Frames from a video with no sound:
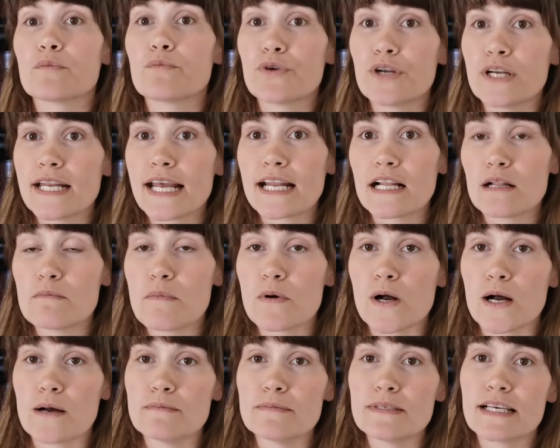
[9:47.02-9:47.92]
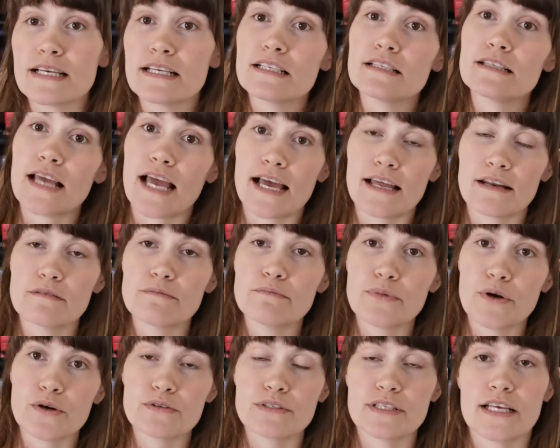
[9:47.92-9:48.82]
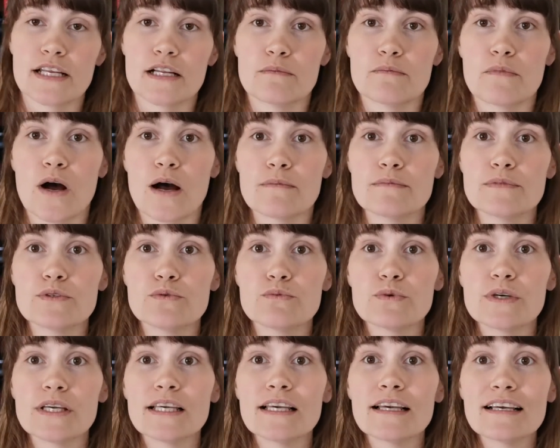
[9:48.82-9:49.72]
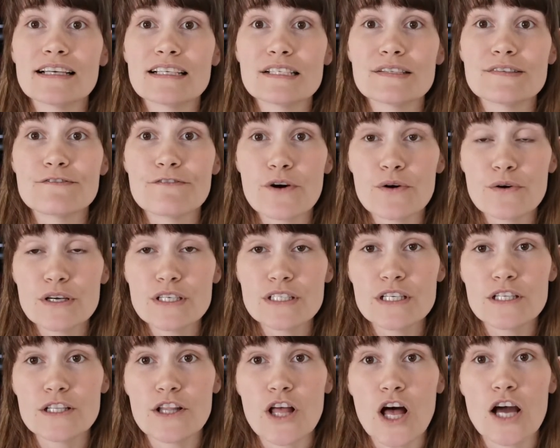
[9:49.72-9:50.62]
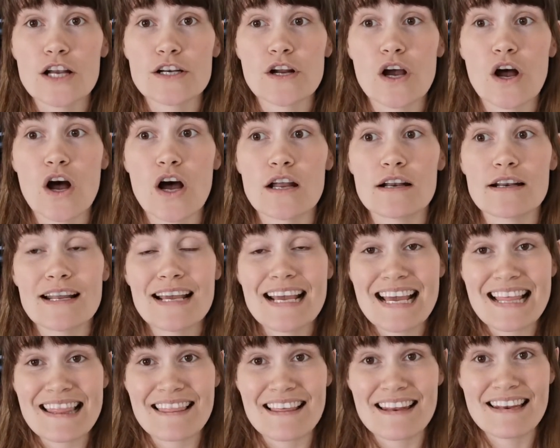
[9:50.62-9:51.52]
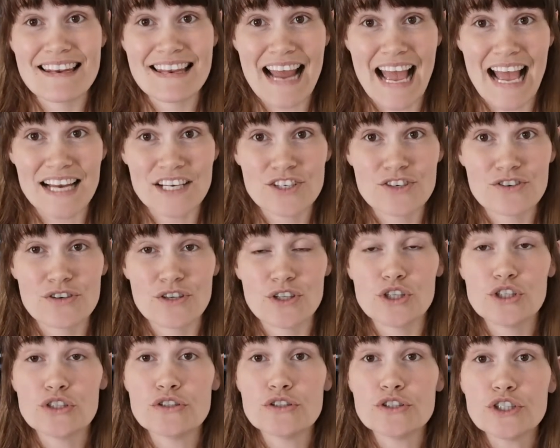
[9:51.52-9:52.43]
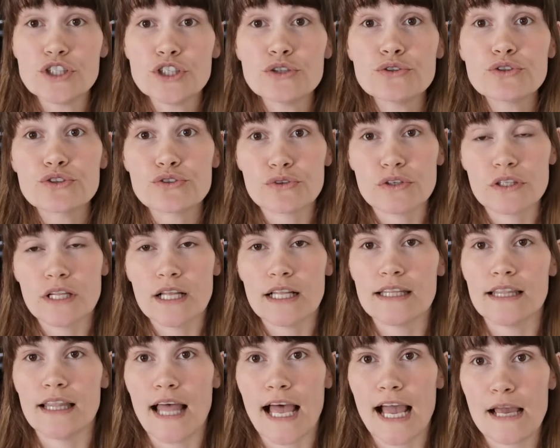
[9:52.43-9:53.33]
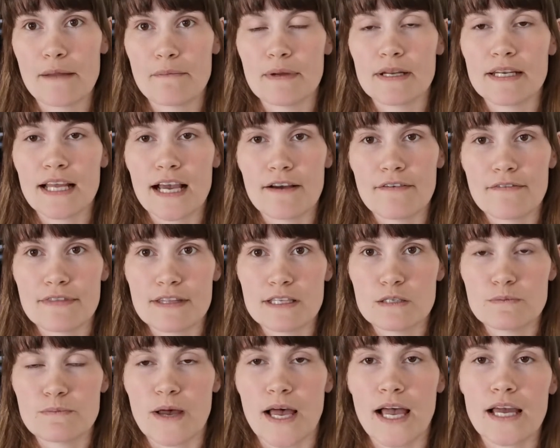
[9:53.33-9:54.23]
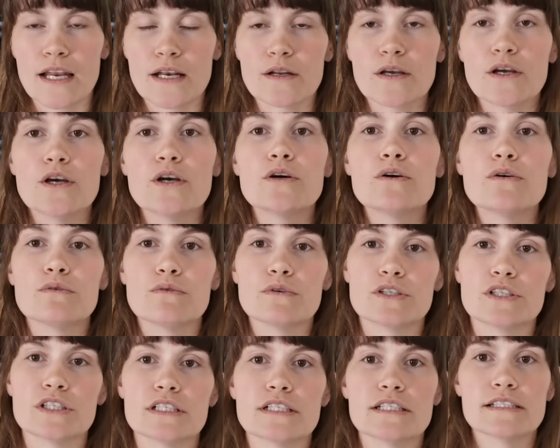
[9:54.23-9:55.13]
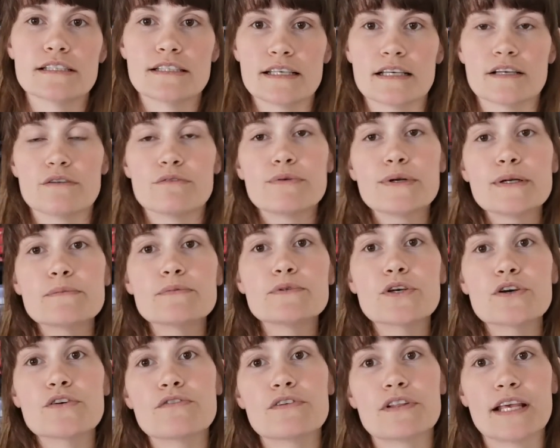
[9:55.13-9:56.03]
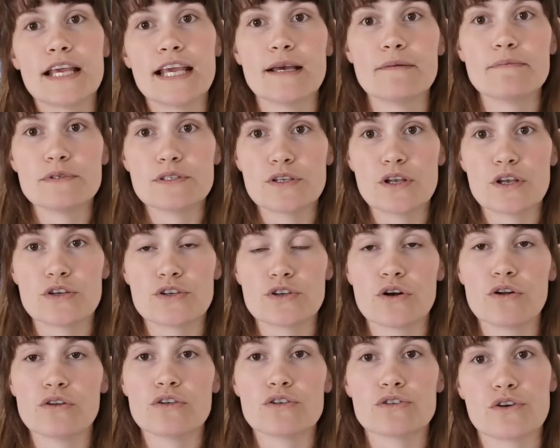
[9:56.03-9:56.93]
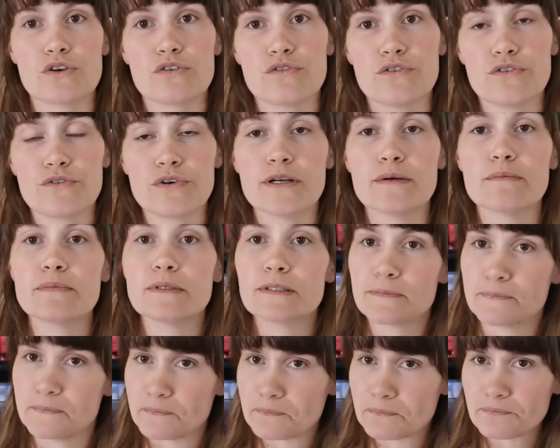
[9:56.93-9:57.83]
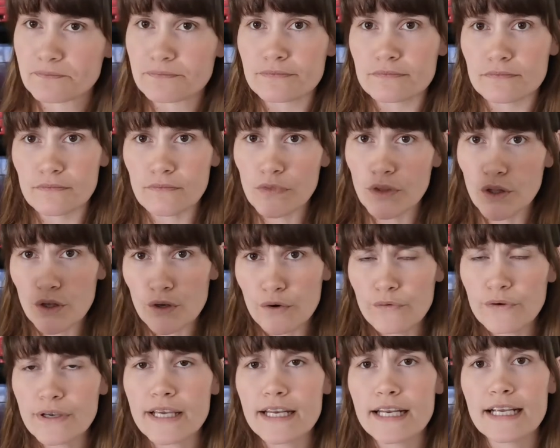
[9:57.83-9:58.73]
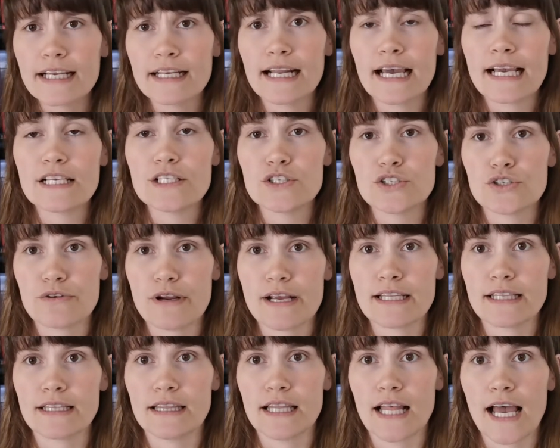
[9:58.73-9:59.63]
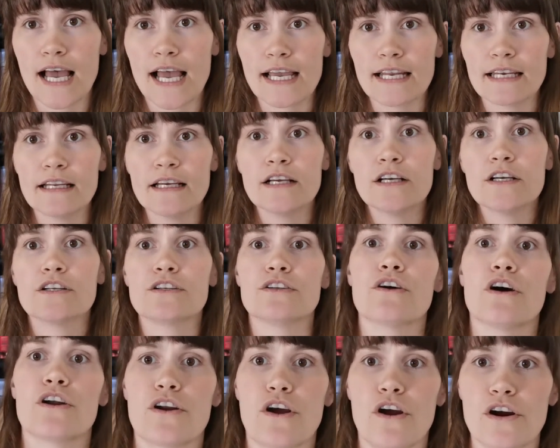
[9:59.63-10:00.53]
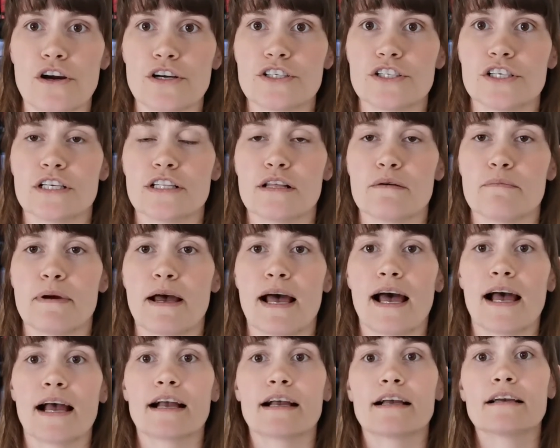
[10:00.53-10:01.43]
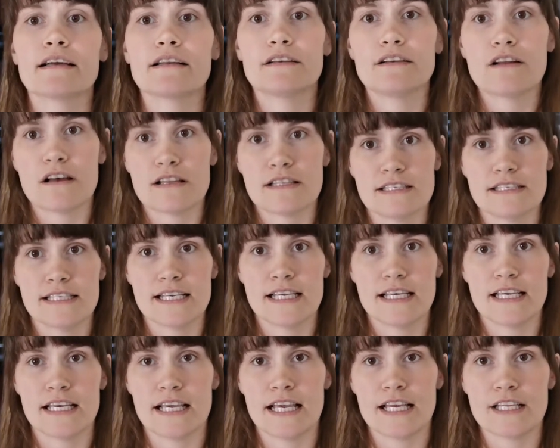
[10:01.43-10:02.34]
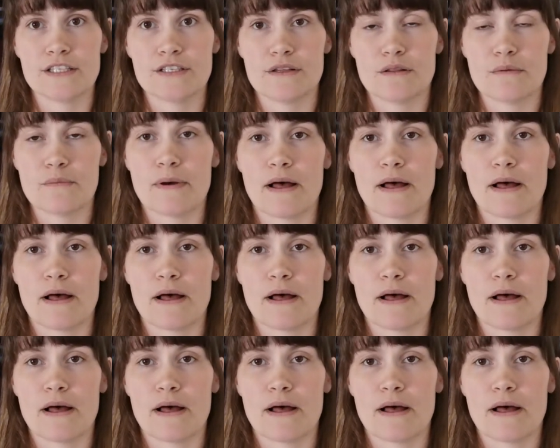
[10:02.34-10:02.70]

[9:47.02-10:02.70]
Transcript: prenatal moms and postnatal moms, we focus a lot on the natural neutral alignment of the spine, which is the ribs over the hips, shoulders over ribs, We're getting a nice straight line, not arching the back, not sinking into the